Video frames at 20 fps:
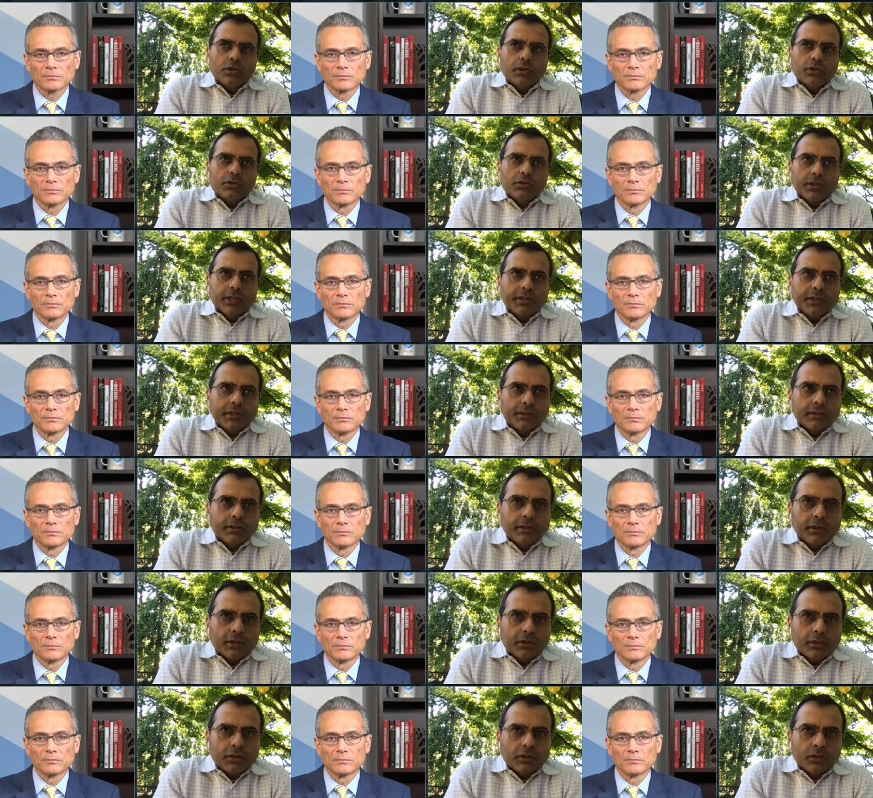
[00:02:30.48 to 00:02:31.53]
Speaker 1: So I think
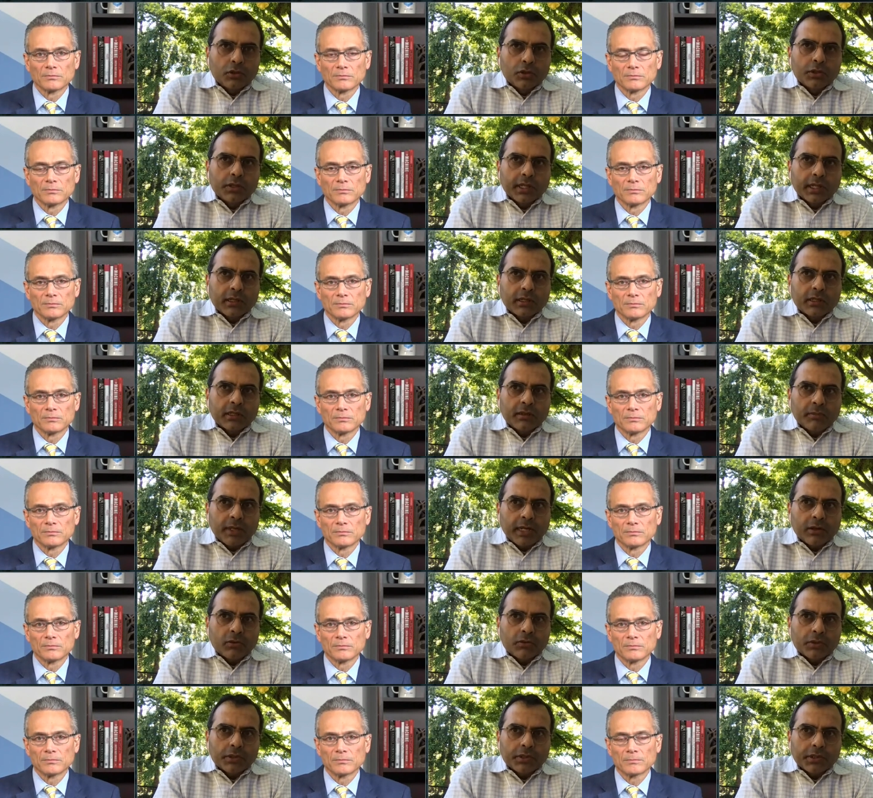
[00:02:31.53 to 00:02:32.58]
the good that'll come
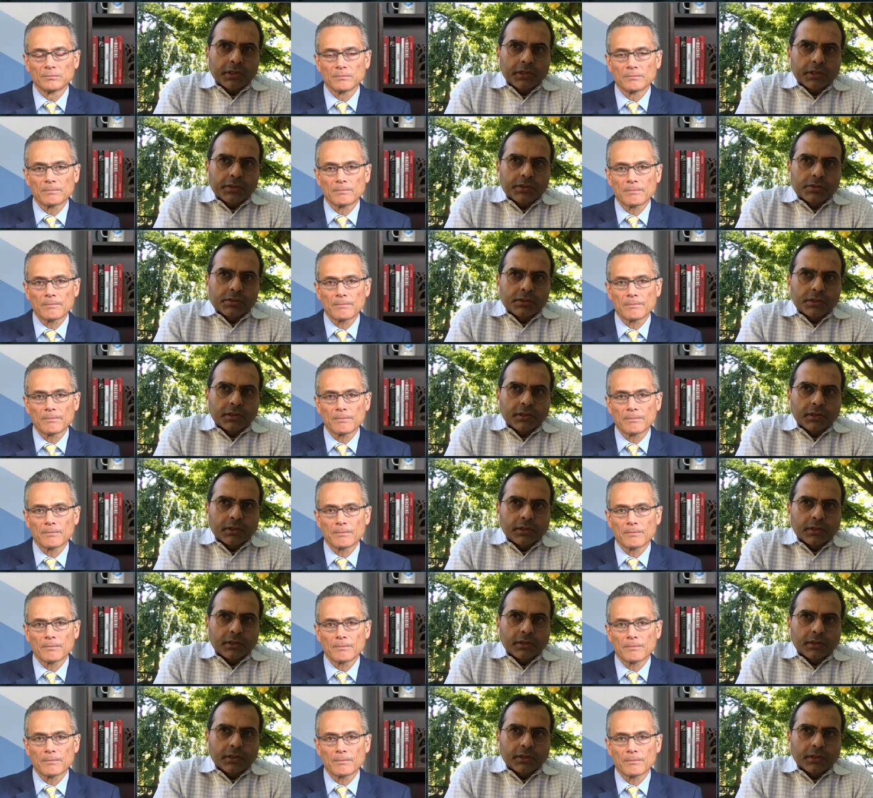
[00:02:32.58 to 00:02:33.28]
out is